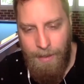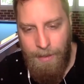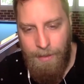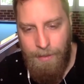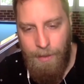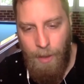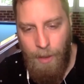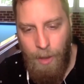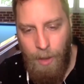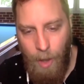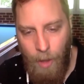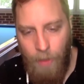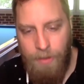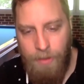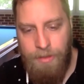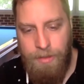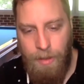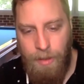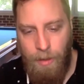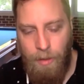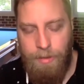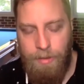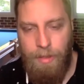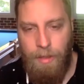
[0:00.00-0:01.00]
lots
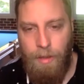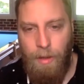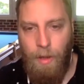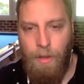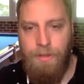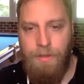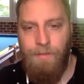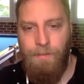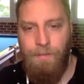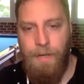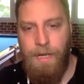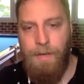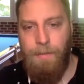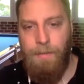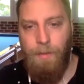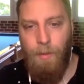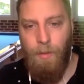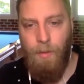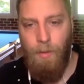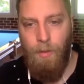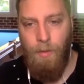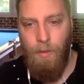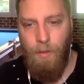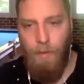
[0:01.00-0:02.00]
and lots and lots of
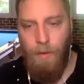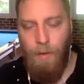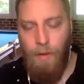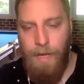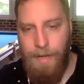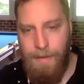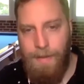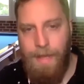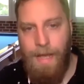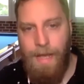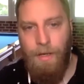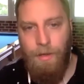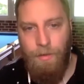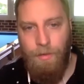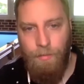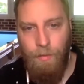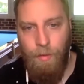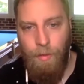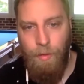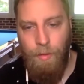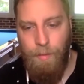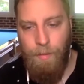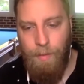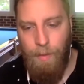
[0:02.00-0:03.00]
people in that
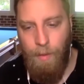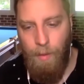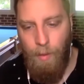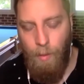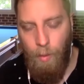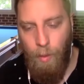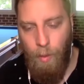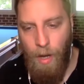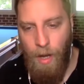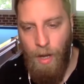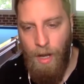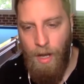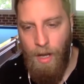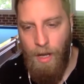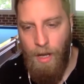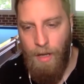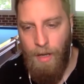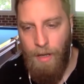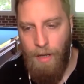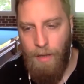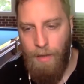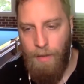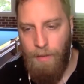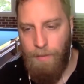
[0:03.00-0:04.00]
group
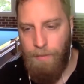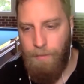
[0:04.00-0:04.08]
were,